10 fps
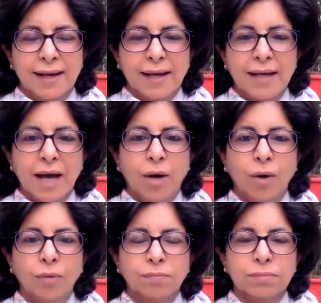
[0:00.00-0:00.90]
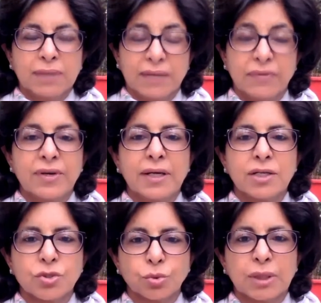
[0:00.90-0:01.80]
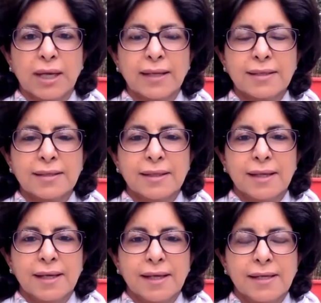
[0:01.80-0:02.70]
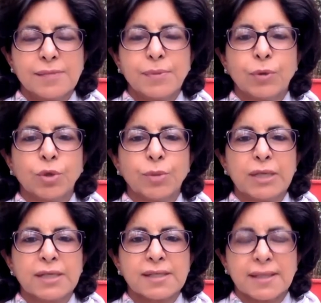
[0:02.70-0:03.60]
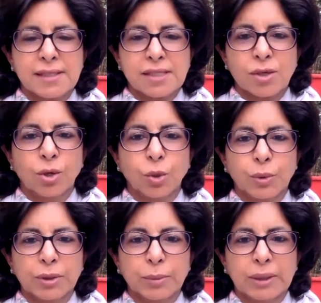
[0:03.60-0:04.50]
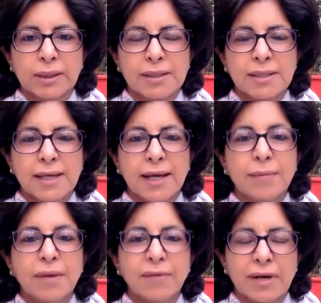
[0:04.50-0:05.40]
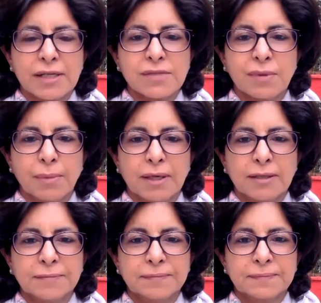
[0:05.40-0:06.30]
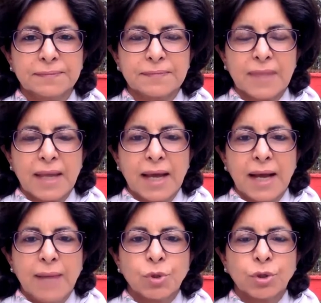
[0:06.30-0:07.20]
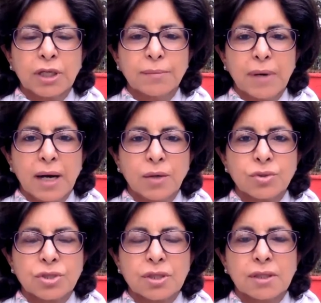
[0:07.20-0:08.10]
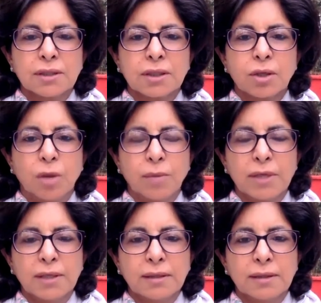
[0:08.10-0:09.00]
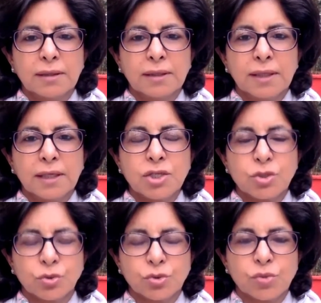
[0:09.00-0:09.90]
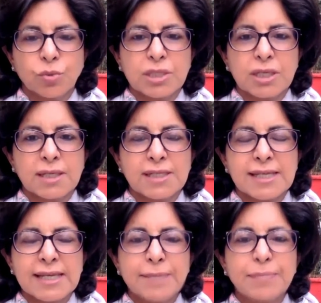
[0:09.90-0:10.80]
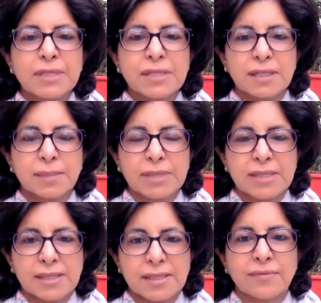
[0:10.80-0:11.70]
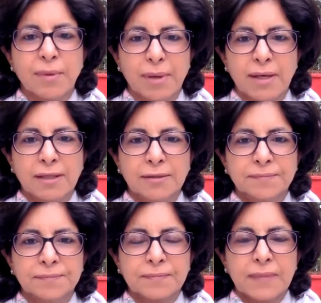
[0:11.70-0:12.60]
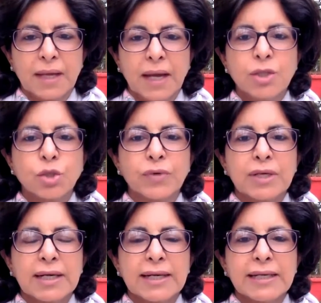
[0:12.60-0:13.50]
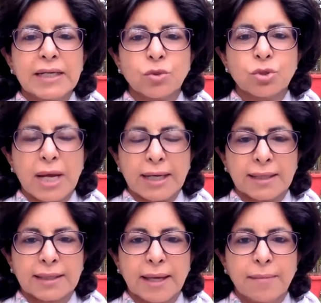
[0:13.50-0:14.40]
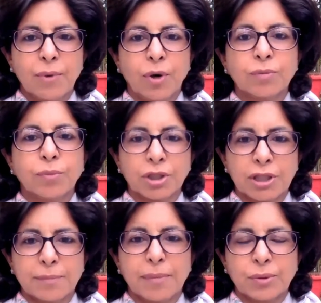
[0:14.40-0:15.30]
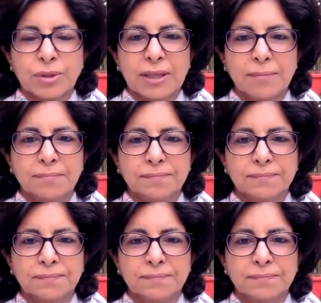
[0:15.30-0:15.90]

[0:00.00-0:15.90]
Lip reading: And how can we really do that is going to be discussed all over the world and by various women. I'm talking about the common issues, which are sleep disturbances in women. And do we really need to tackle them or bother about them?